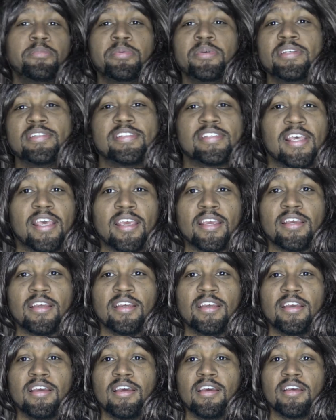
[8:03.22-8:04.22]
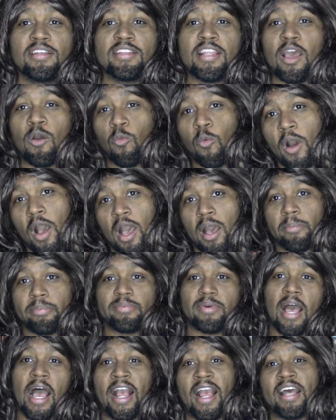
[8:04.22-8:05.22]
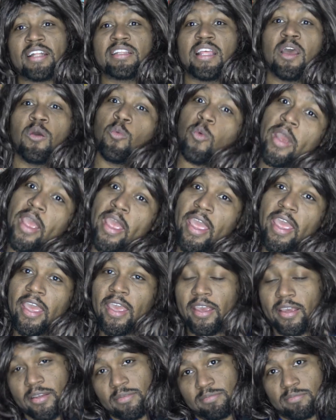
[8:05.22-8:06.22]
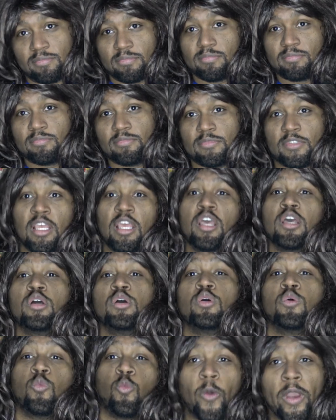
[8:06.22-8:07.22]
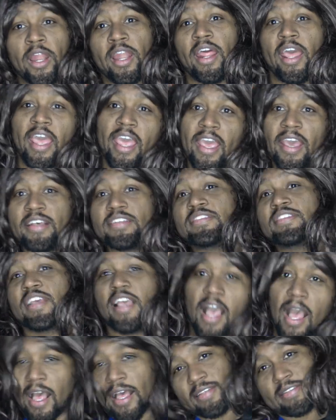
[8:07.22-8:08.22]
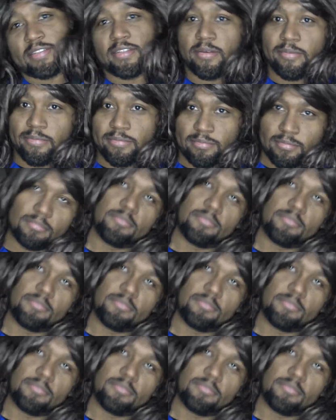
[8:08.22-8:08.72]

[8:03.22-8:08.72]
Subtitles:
B say? That wop? I got that wag. Wet ass gossip.